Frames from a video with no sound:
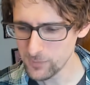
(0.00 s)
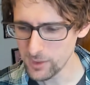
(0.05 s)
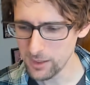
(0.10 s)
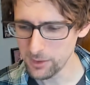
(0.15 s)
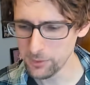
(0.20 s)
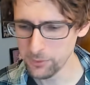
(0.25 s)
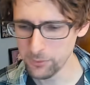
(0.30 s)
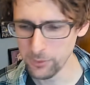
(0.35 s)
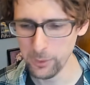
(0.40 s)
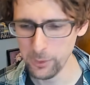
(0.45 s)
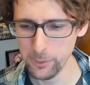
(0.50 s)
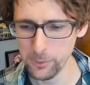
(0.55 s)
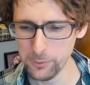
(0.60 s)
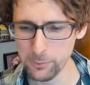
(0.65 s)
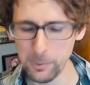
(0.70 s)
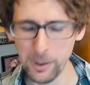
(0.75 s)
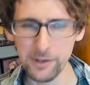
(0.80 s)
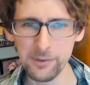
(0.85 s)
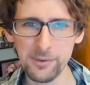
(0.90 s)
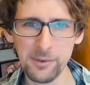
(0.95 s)
So
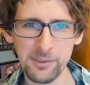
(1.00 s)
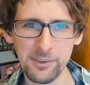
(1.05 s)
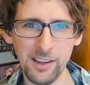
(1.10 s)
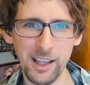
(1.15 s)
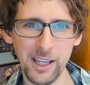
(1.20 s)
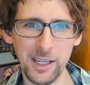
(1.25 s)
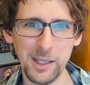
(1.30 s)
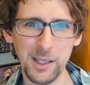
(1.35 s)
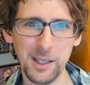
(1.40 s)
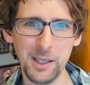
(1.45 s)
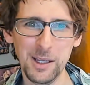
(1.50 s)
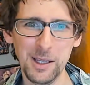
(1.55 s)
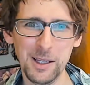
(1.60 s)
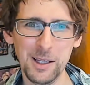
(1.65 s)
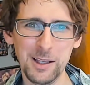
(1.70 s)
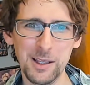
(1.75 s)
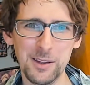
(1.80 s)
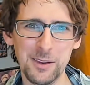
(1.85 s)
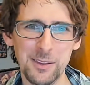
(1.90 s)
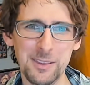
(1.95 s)
spice is like
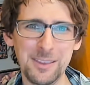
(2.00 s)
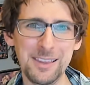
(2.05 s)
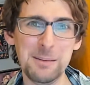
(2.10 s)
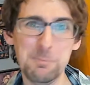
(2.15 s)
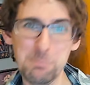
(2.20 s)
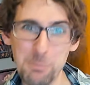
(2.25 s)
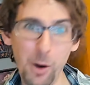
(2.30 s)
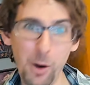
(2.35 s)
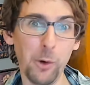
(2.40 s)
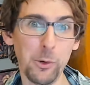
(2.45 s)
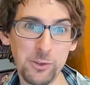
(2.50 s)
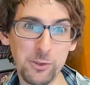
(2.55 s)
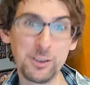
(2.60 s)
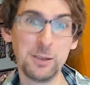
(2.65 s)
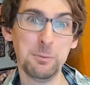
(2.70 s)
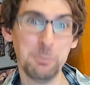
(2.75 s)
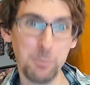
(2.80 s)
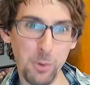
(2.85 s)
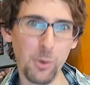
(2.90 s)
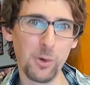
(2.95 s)
the most
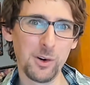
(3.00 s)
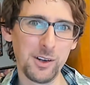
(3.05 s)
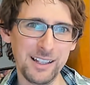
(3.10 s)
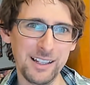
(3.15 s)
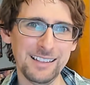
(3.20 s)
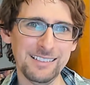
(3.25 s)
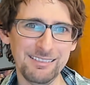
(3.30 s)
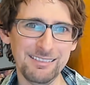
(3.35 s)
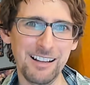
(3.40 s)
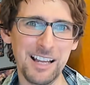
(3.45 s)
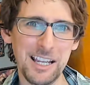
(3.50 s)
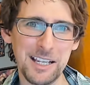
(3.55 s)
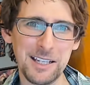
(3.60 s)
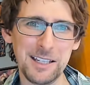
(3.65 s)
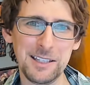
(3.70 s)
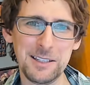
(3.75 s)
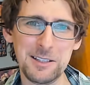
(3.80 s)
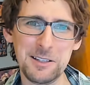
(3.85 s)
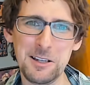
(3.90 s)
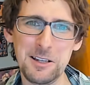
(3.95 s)
important like
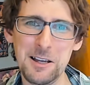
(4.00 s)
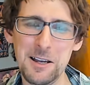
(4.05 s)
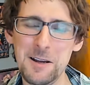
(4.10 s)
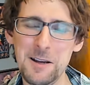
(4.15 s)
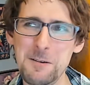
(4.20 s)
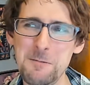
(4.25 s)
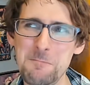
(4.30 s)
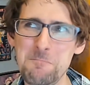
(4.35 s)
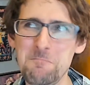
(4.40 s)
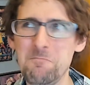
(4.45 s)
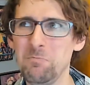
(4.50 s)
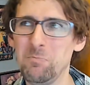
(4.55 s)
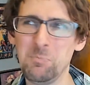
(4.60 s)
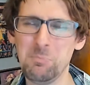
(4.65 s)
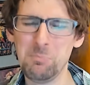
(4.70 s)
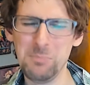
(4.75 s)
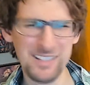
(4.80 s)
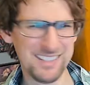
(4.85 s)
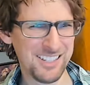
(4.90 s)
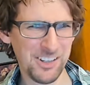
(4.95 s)

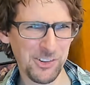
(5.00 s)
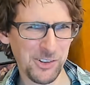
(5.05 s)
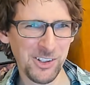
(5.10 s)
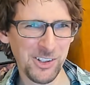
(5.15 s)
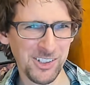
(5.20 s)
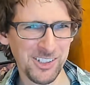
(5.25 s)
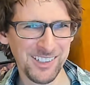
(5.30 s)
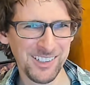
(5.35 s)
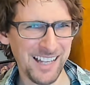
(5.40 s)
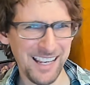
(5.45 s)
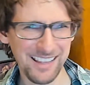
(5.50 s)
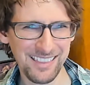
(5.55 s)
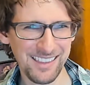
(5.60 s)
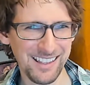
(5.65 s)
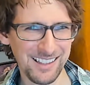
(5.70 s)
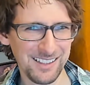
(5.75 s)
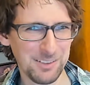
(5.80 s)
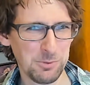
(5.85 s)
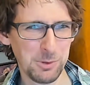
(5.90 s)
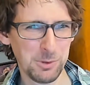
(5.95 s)
material, I
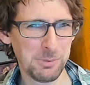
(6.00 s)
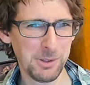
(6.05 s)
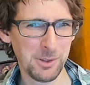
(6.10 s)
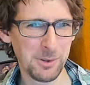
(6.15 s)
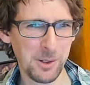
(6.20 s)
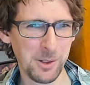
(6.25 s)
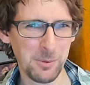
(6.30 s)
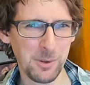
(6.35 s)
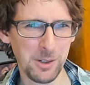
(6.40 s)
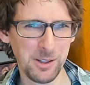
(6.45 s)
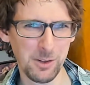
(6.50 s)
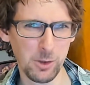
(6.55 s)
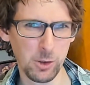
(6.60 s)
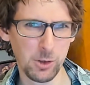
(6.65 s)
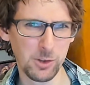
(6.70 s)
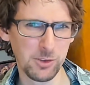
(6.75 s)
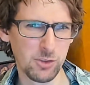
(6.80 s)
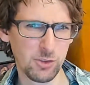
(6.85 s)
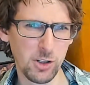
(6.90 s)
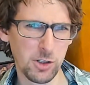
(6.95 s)
think would be the right
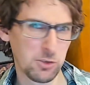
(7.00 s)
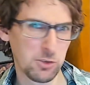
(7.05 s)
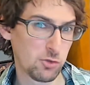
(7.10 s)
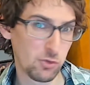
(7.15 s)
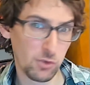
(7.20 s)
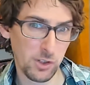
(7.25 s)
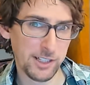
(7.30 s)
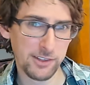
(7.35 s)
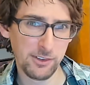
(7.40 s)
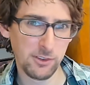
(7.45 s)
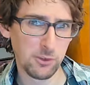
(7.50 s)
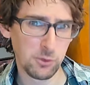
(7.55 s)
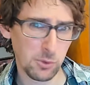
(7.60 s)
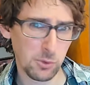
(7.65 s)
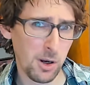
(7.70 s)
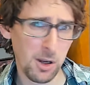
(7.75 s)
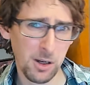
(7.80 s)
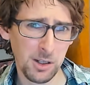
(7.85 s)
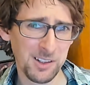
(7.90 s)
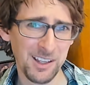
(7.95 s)
word, or it's a
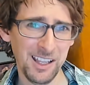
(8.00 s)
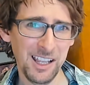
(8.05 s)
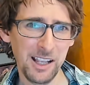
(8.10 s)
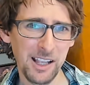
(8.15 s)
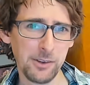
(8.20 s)
drug.